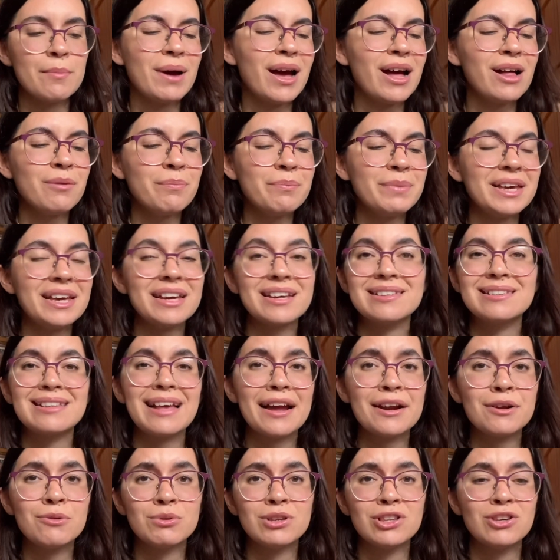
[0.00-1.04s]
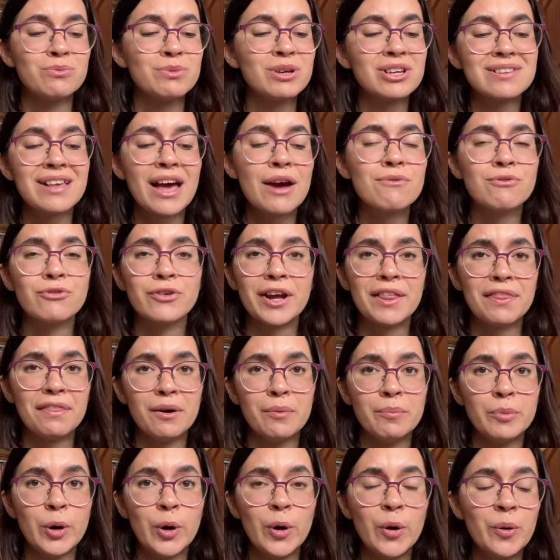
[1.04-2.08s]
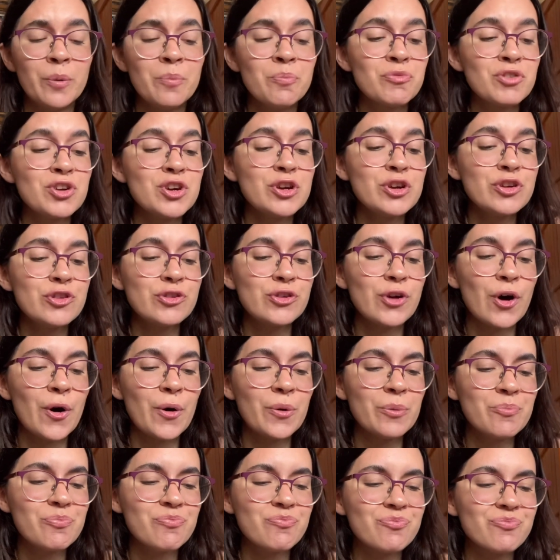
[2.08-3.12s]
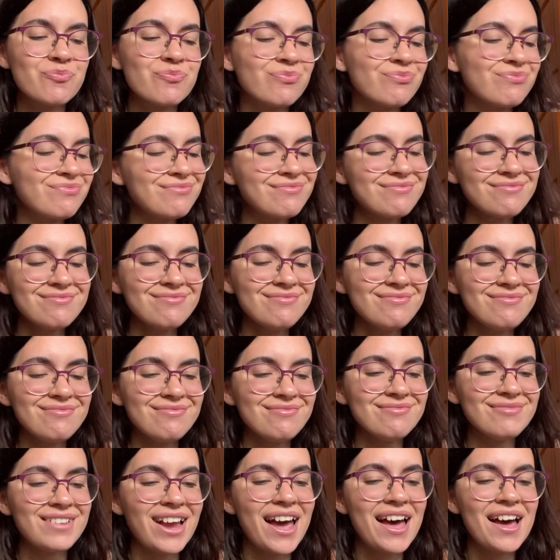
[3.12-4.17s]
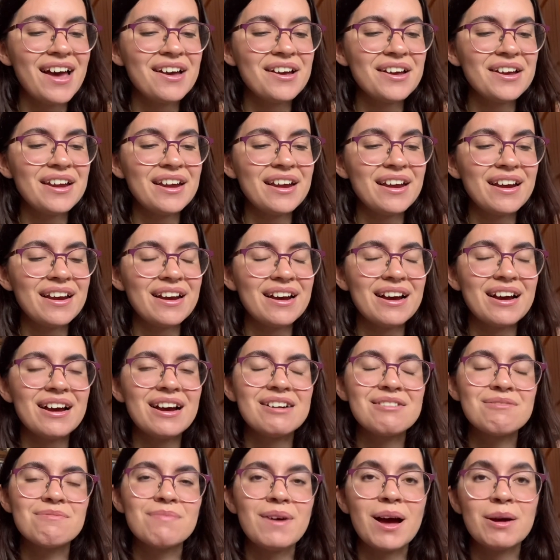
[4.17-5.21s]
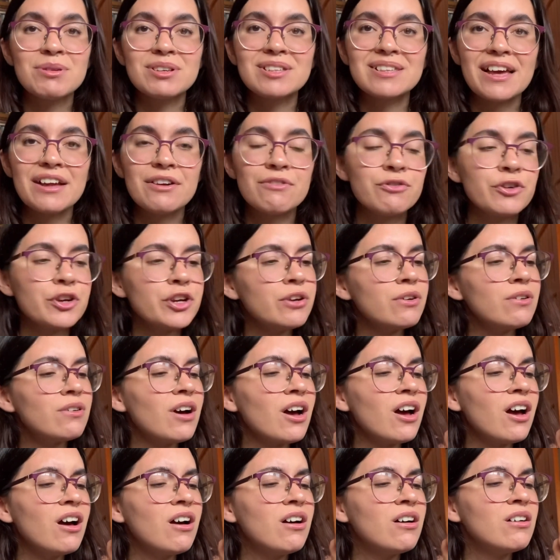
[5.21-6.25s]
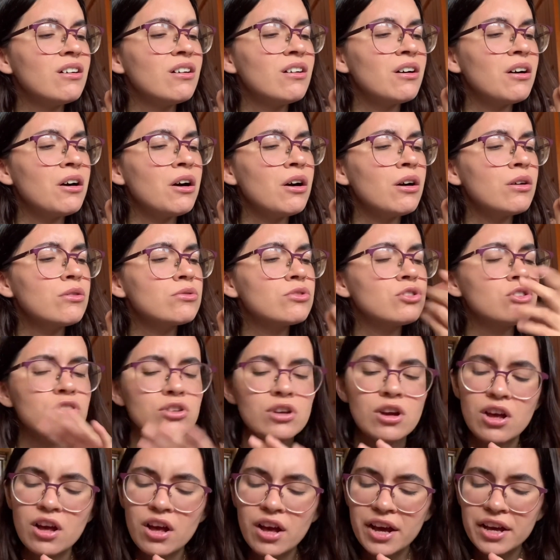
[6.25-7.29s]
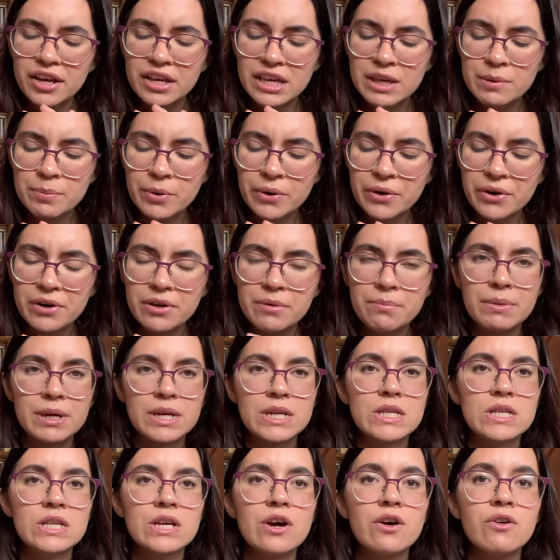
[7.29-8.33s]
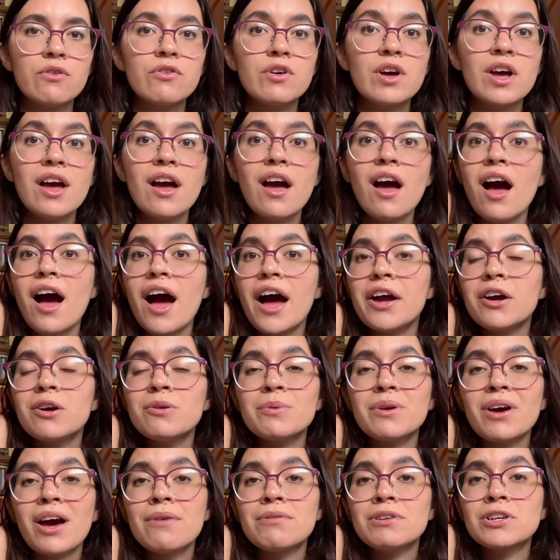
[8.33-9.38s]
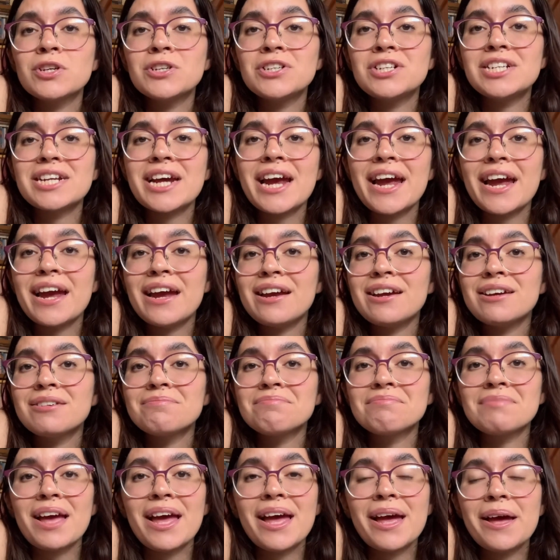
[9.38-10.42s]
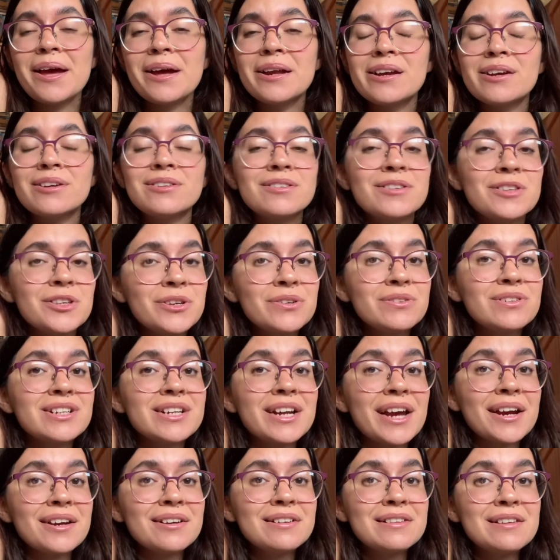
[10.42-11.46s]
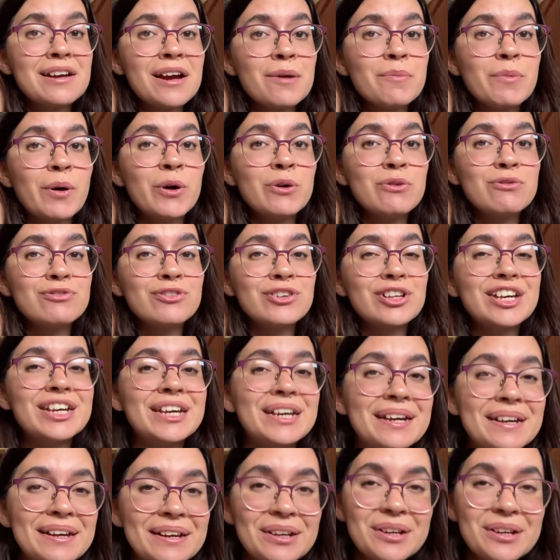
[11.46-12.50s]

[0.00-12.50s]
I'll be excited with you because I've read them all, so I'm excited for you. Ouch, I keep hurting myself. I hope you have a good day, and I'll see you the next time, hopefully.